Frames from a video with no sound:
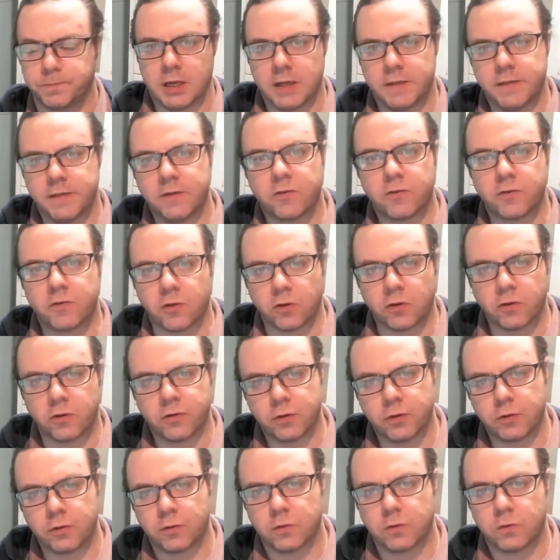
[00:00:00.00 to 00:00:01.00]
And there's
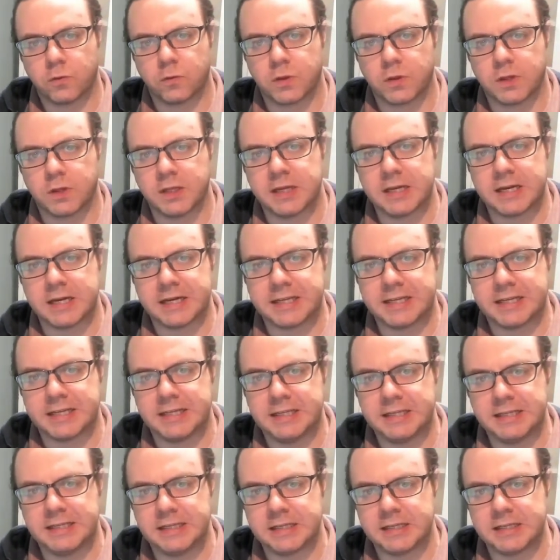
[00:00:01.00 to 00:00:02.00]
also the
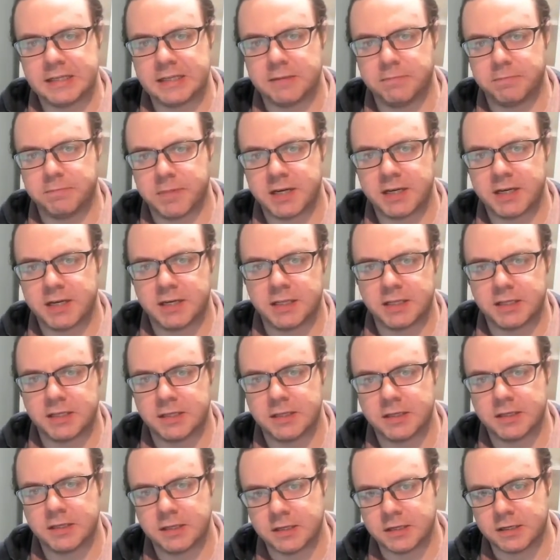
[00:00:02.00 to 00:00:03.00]
idea embedded
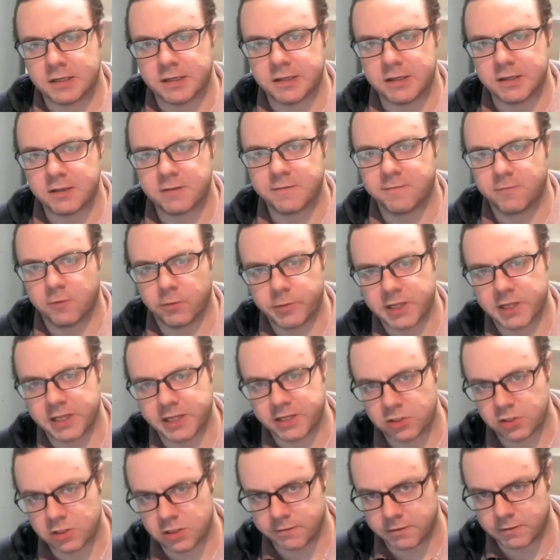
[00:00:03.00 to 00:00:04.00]
in this
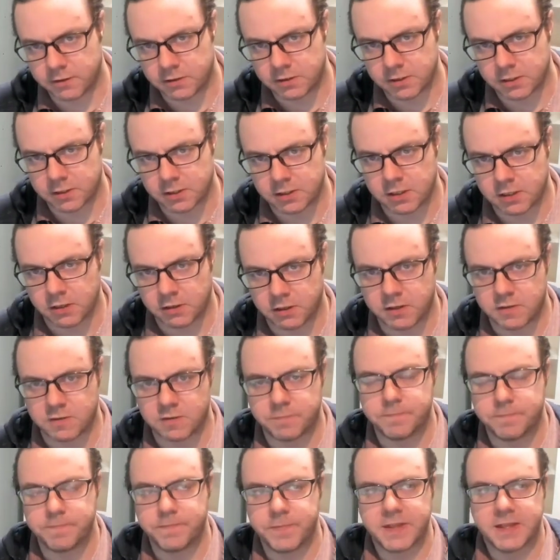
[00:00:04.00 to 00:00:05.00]
formulation of
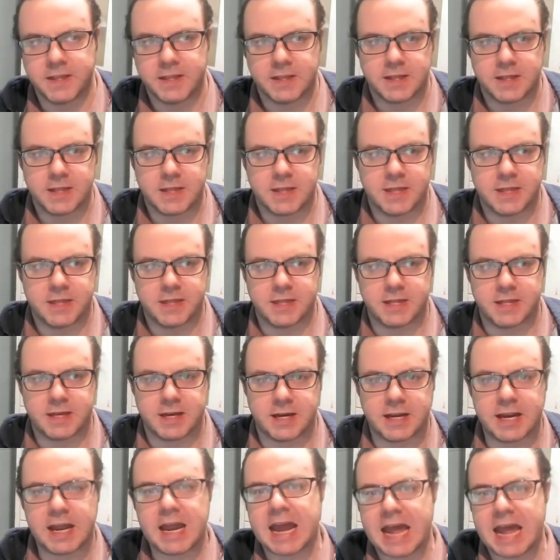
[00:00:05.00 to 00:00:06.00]
utilitarianism
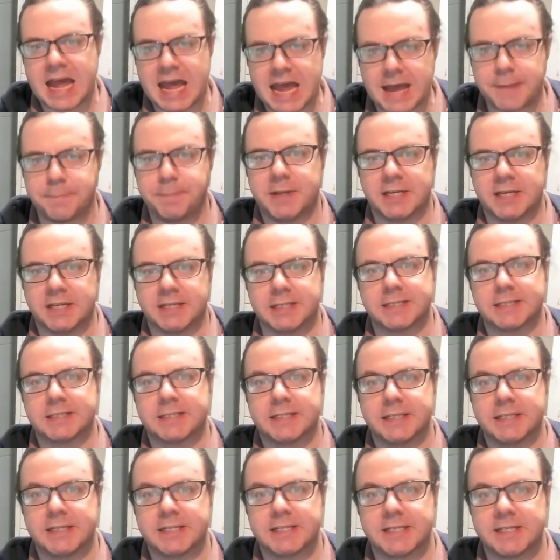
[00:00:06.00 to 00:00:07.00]
that
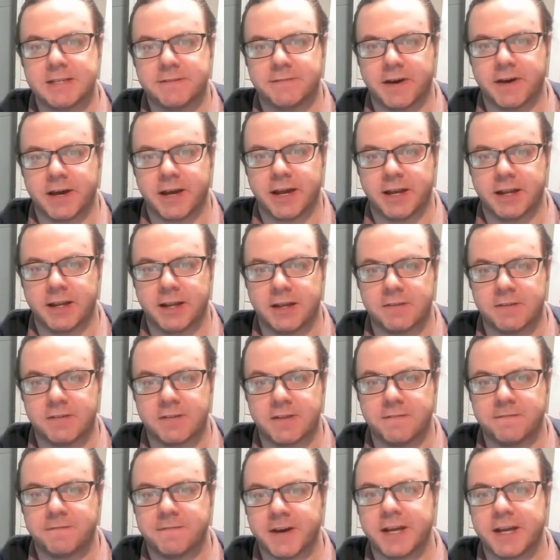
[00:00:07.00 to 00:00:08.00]
happiness is
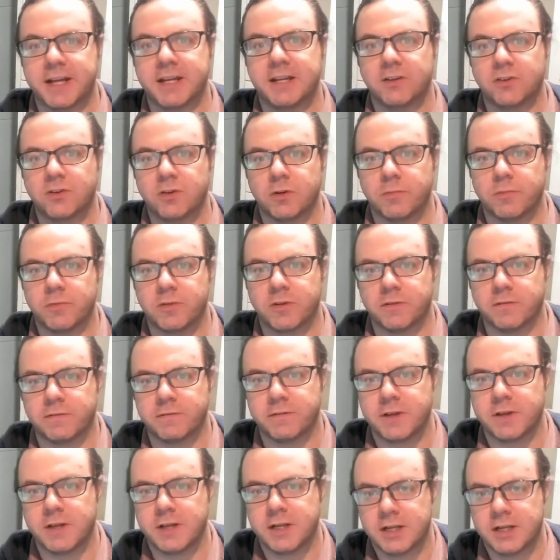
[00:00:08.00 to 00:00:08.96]
defined in terms of